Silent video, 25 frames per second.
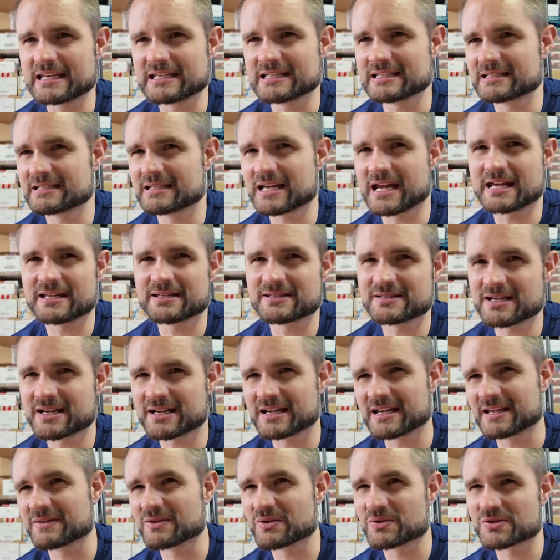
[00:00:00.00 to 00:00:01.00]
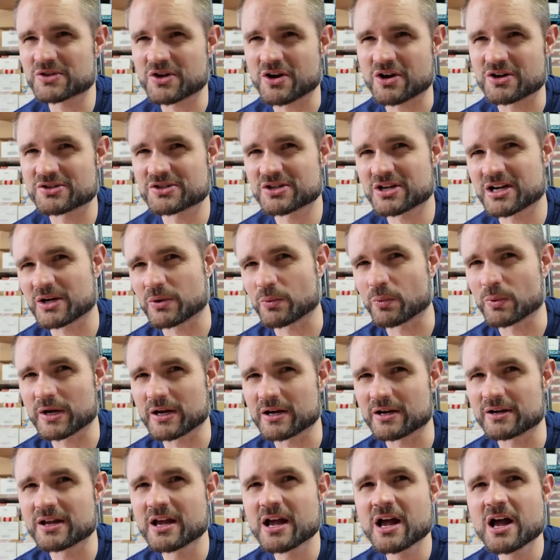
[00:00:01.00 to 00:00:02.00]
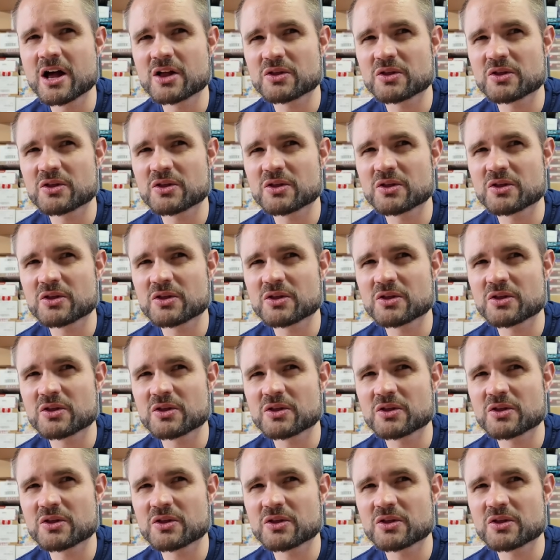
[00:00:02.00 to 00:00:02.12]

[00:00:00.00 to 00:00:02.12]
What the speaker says: And again, those cards are kind of weird.